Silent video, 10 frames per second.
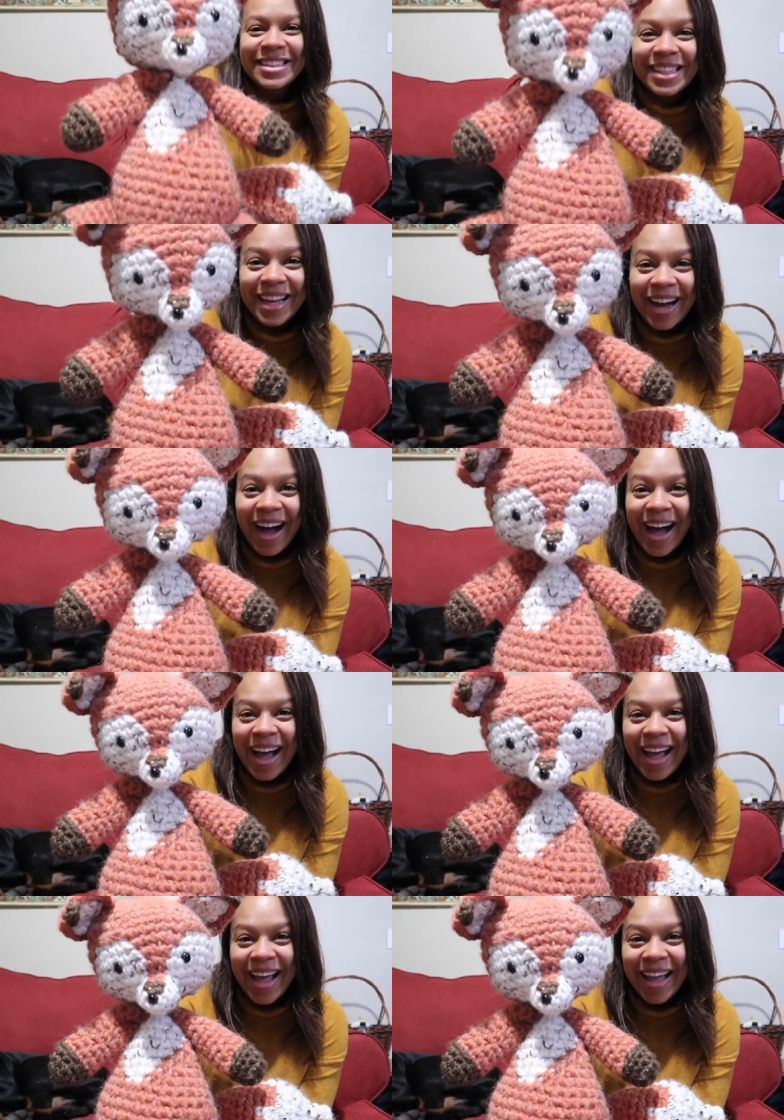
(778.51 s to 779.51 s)
Say
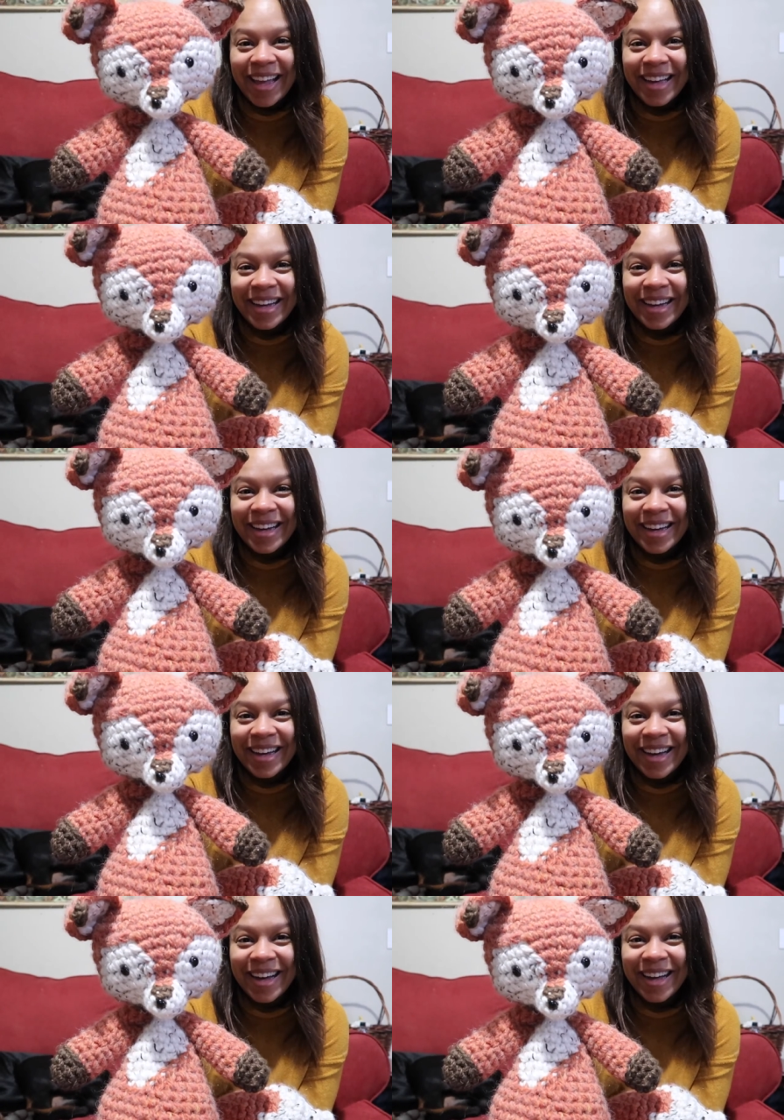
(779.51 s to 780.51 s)
hi.
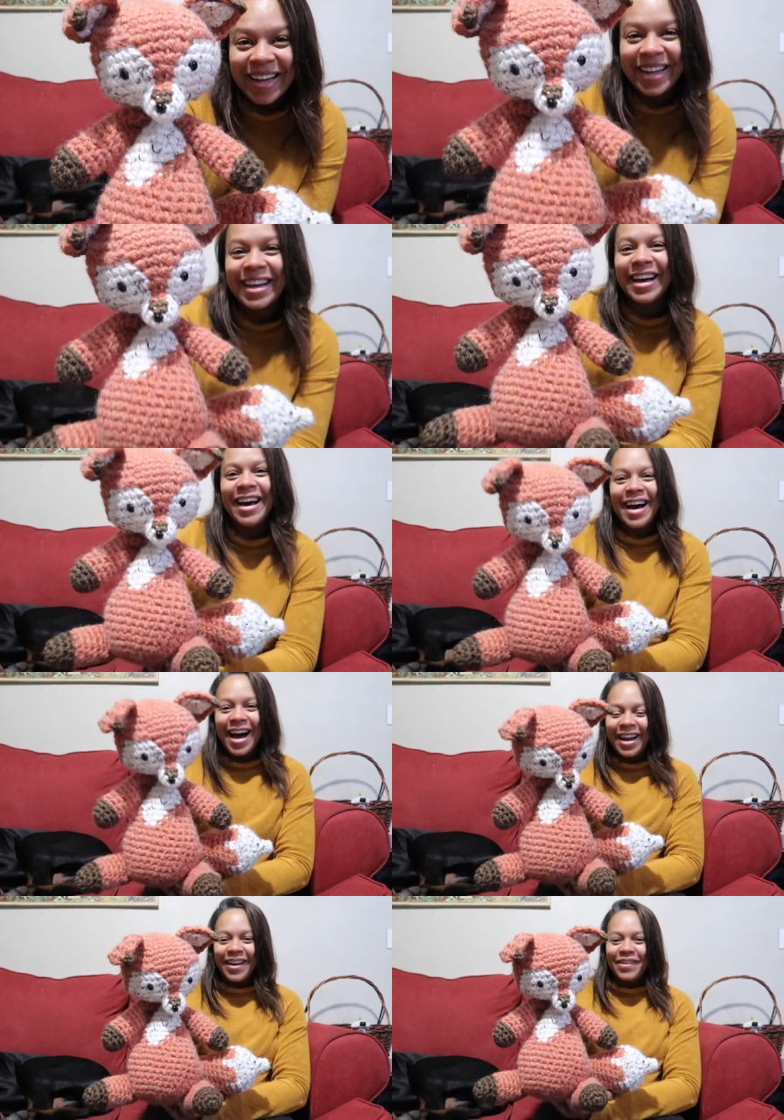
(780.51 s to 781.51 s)

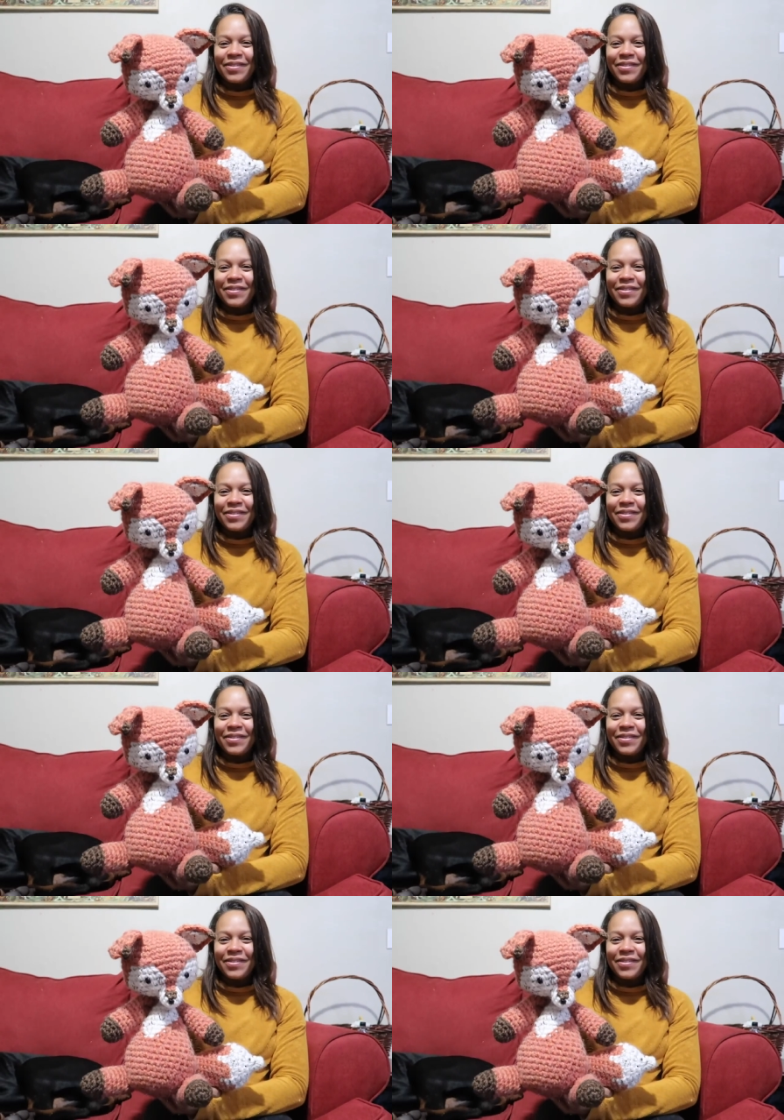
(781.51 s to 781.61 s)
Hello,